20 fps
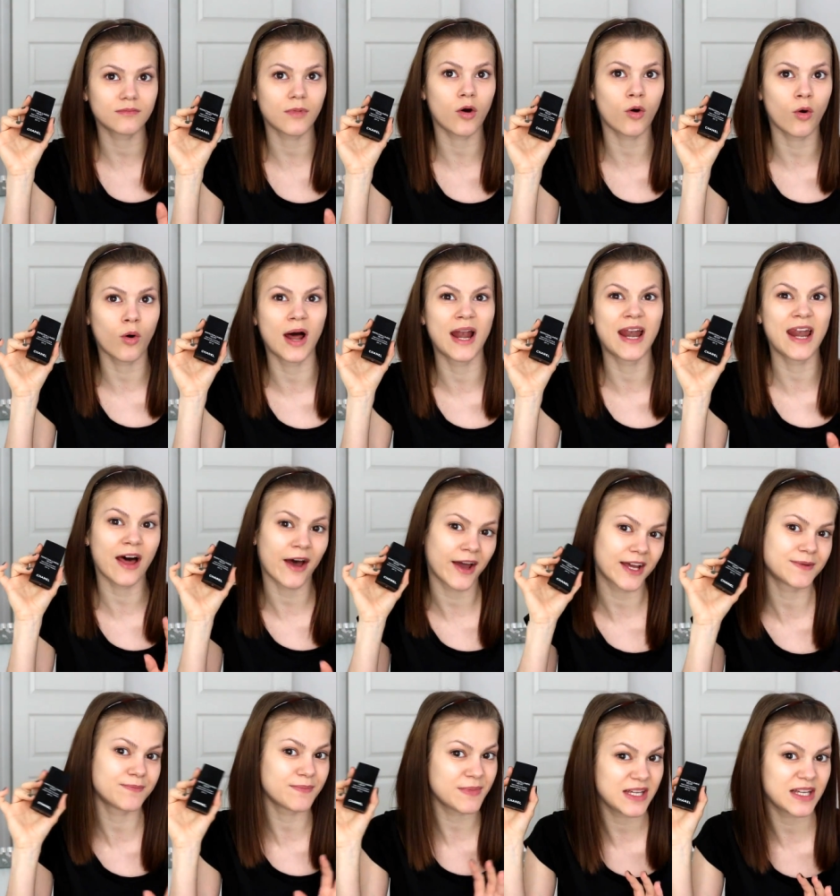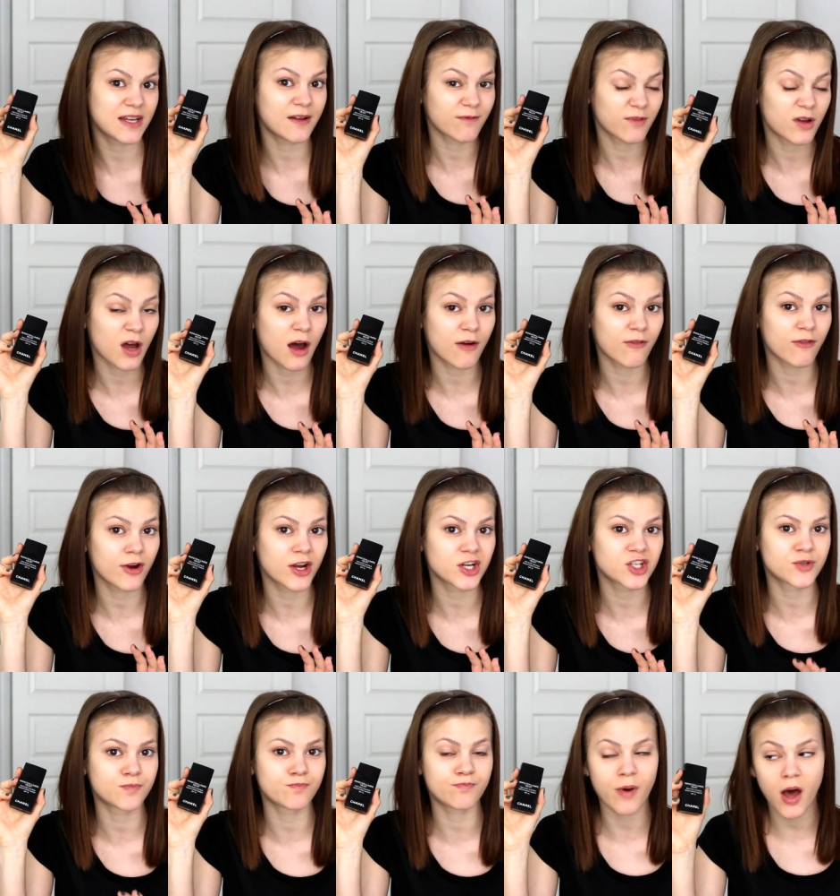or a light medium
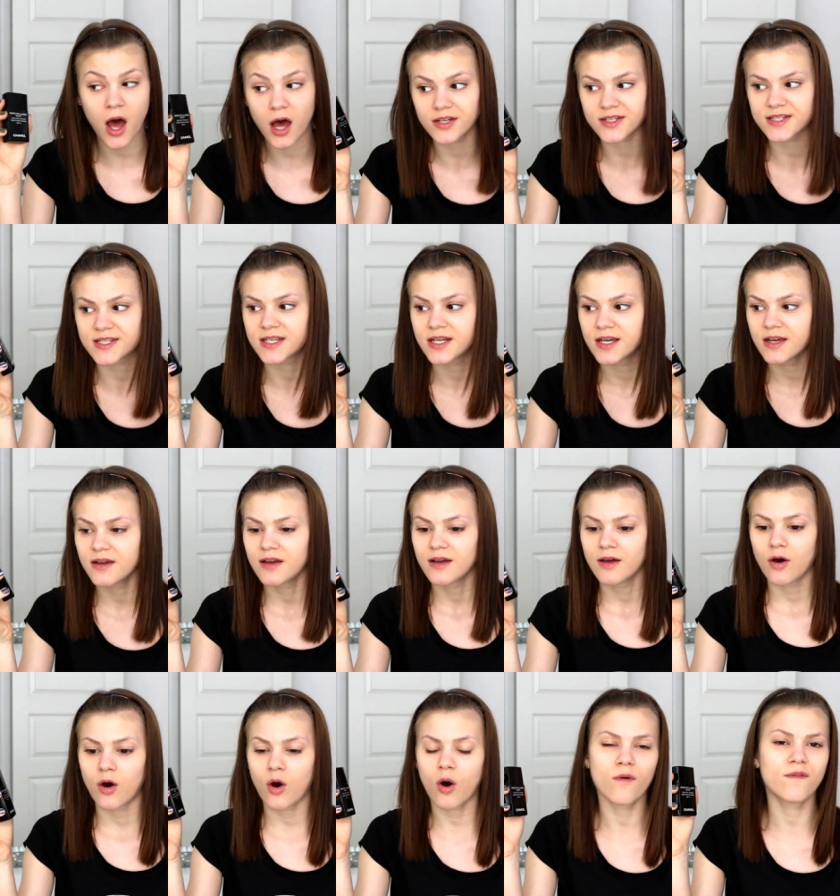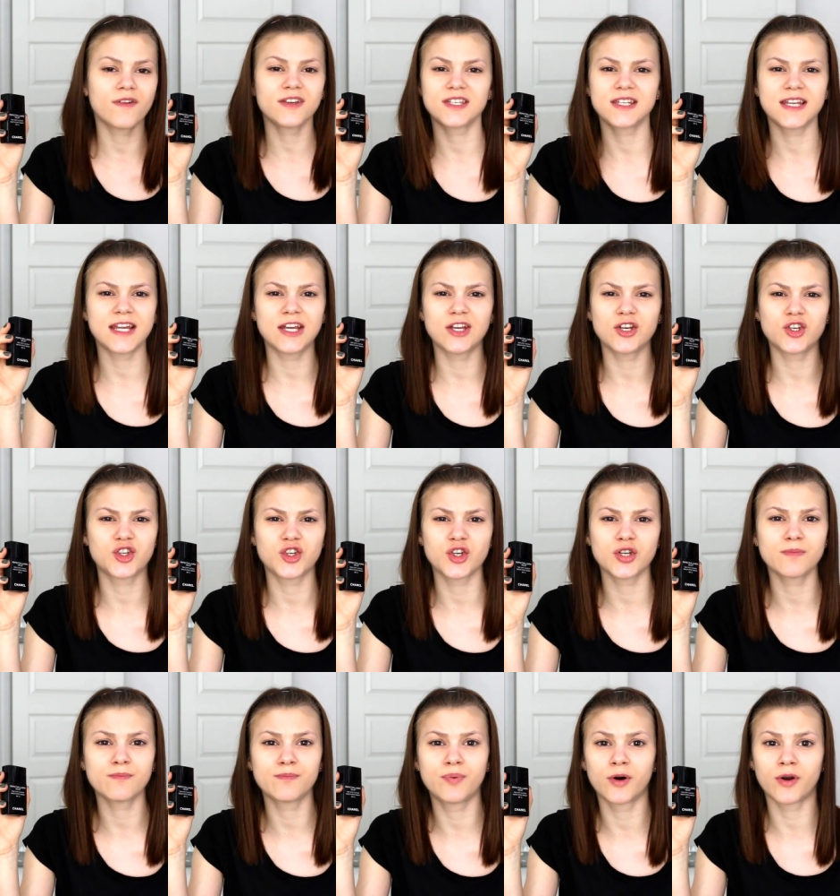coverage, but obviously you
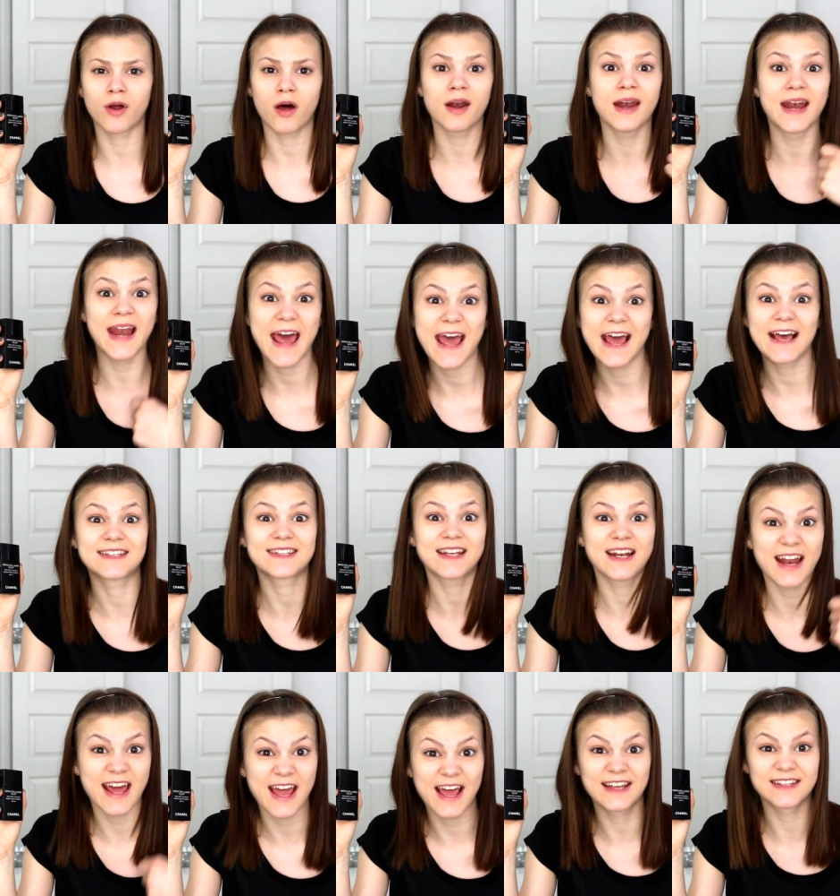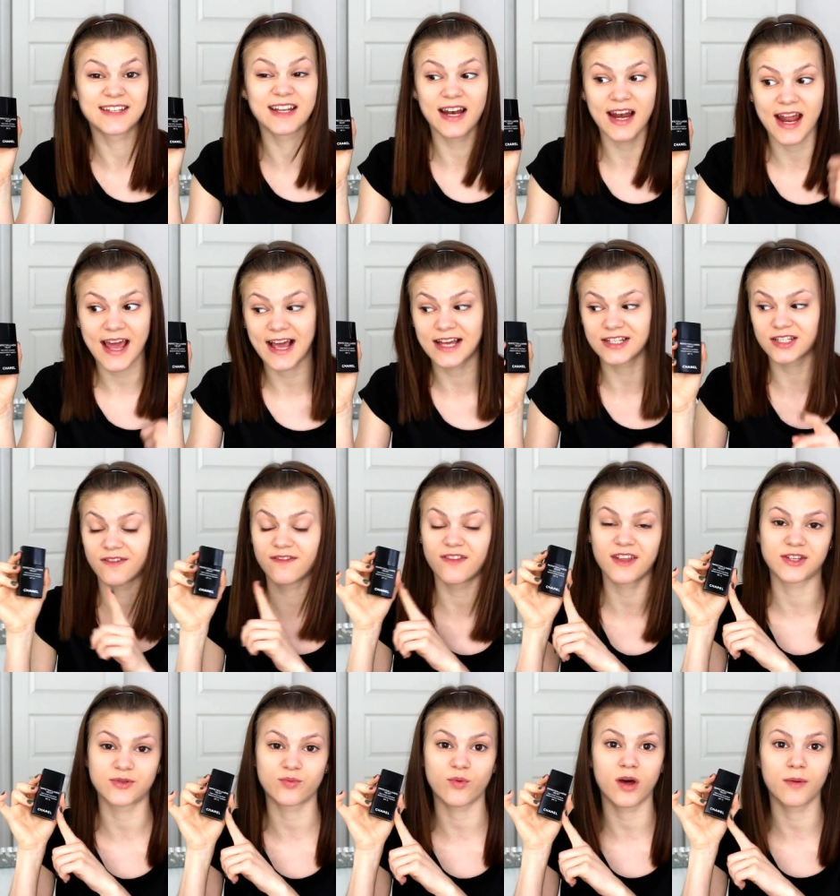shouldn't put on layers and layers and layers of
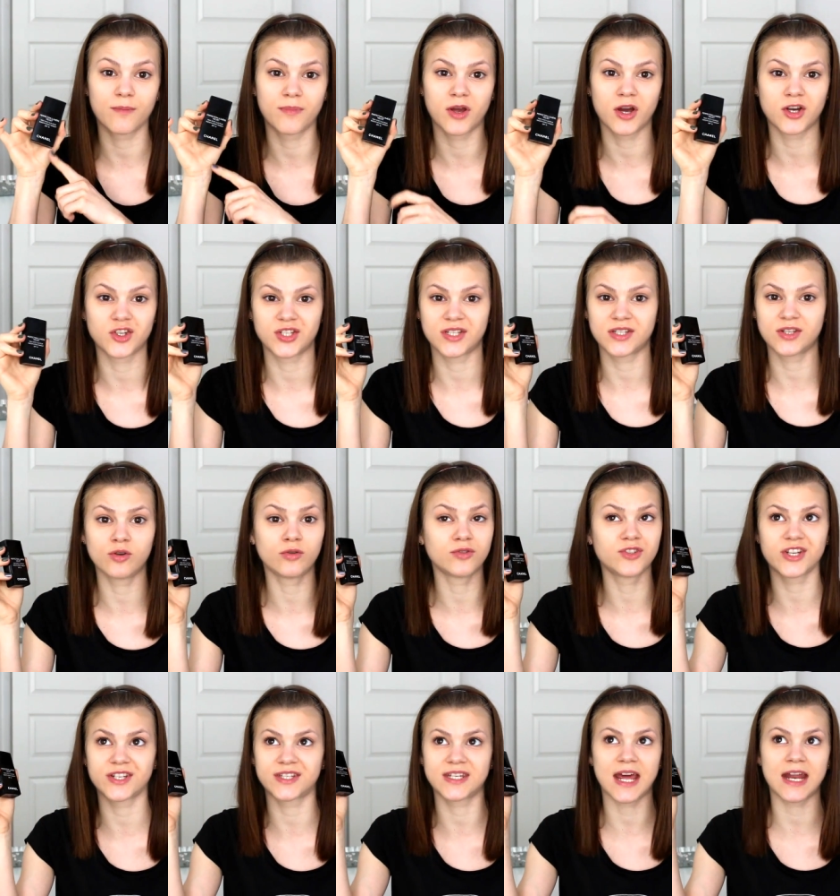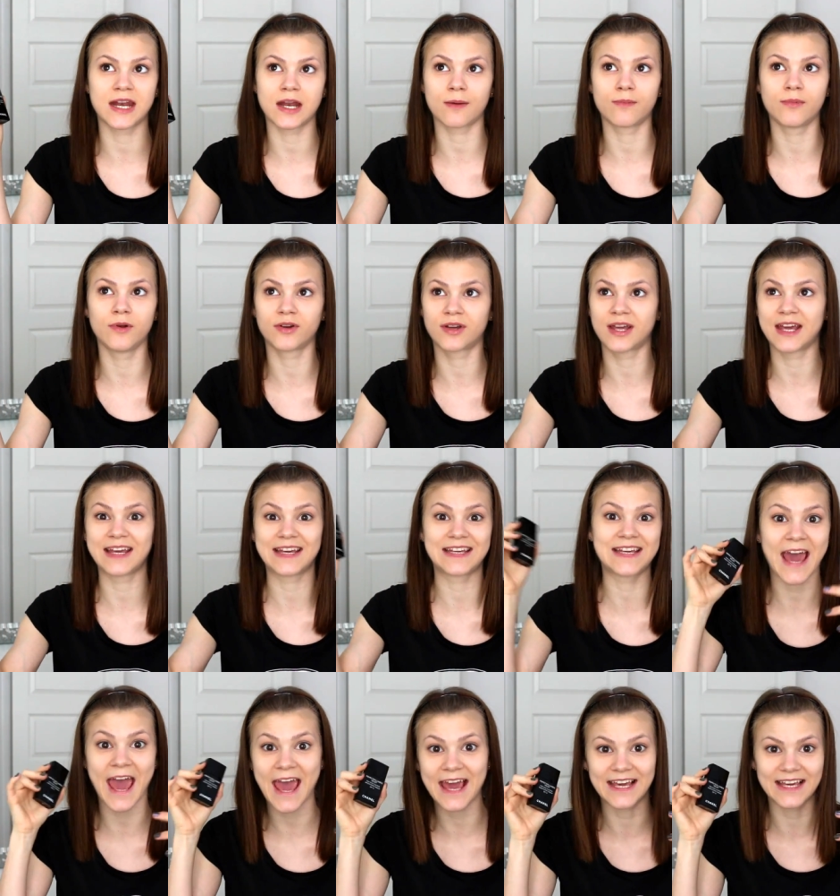this one because you'll just end up looking
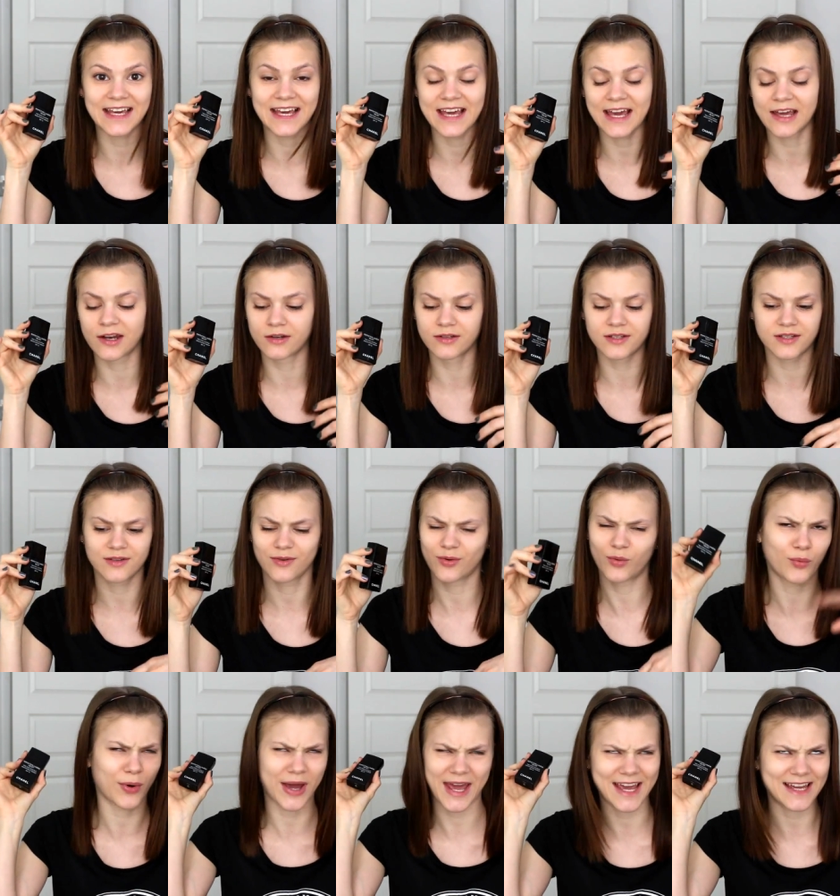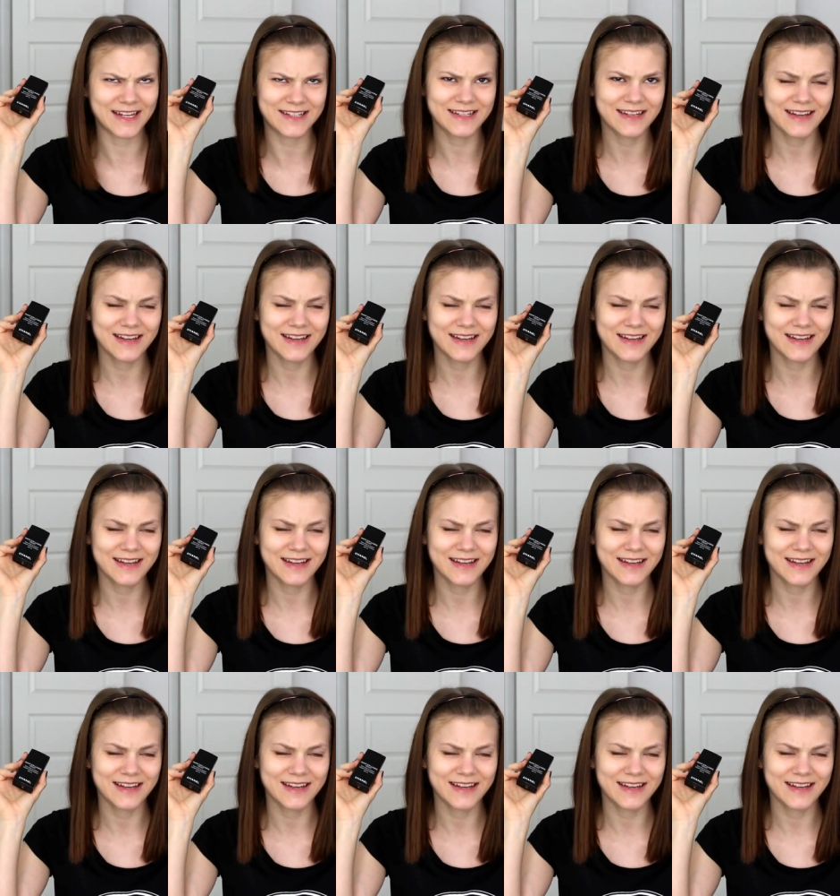cakey and weird.